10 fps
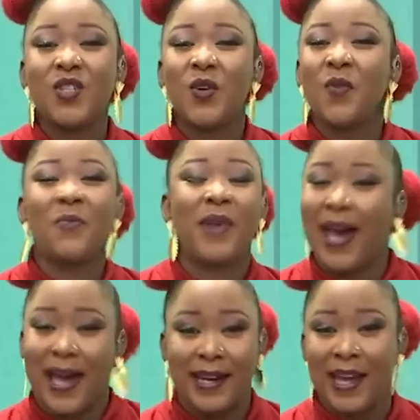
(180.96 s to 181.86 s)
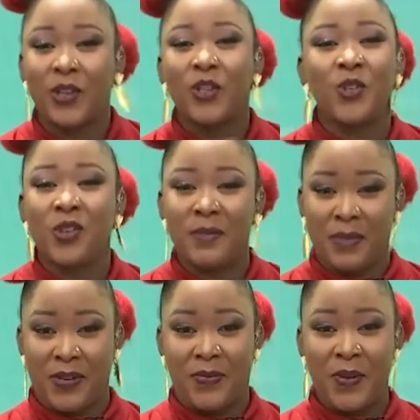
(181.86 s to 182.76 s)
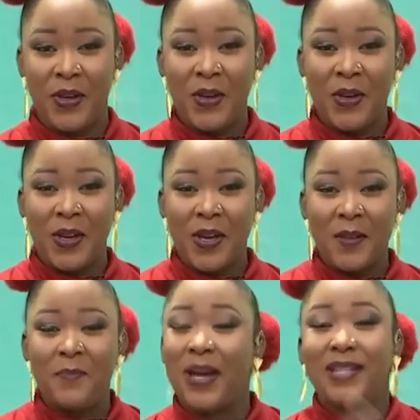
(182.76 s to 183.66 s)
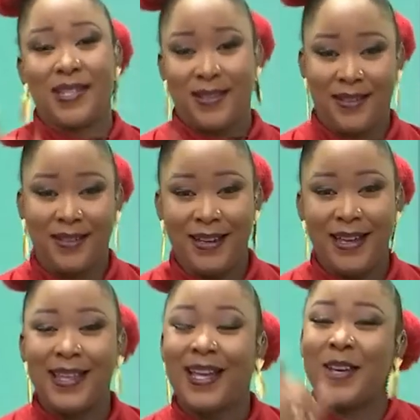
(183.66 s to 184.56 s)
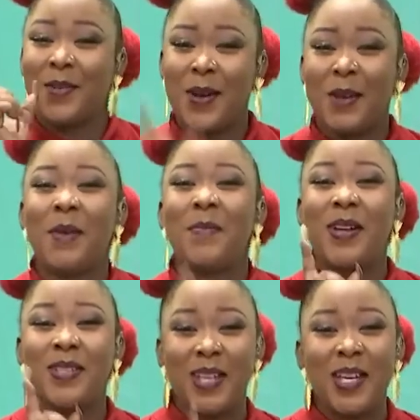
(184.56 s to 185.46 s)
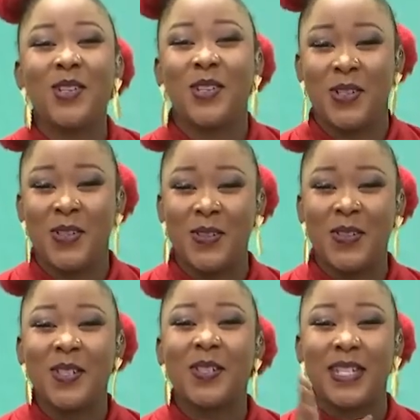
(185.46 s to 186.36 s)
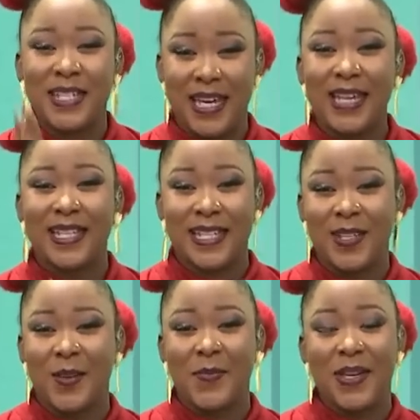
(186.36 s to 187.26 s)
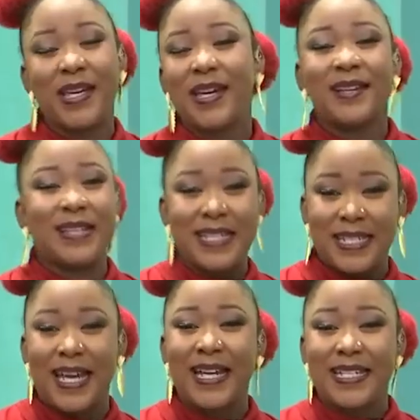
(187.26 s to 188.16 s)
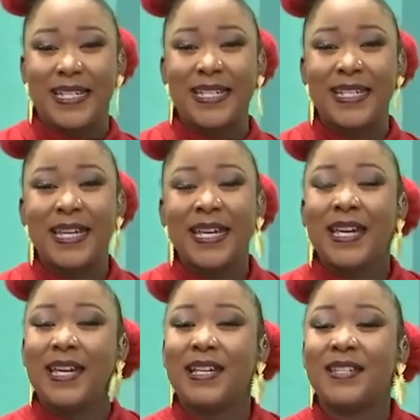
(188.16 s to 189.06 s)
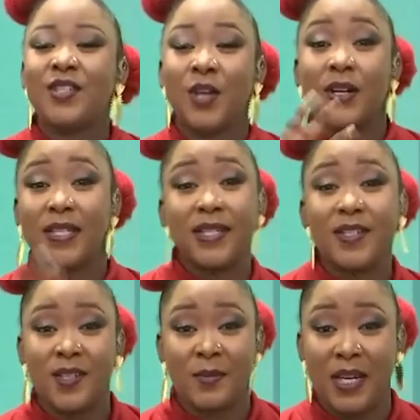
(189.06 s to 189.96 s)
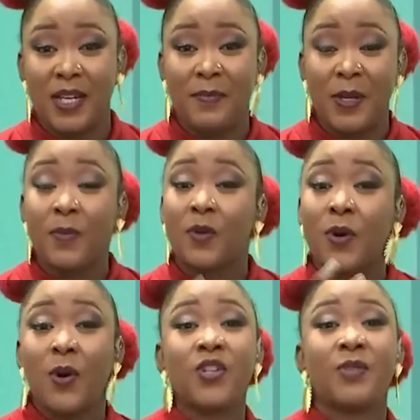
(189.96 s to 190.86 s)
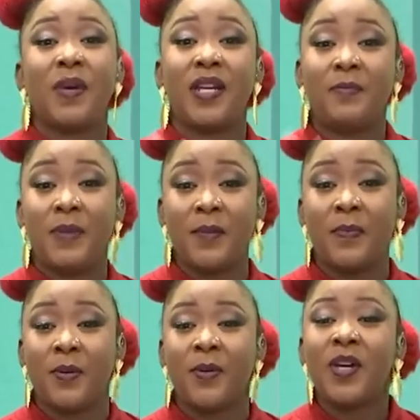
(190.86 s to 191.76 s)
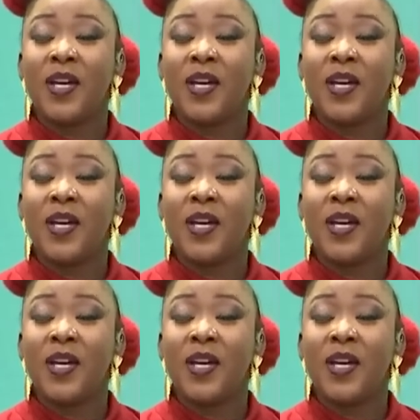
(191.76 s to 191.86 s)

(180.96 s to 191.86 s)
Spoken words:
no man I could dream of better than the one I'm about to introduce to take this topic. He understands it. He's taught it to many people, coached many people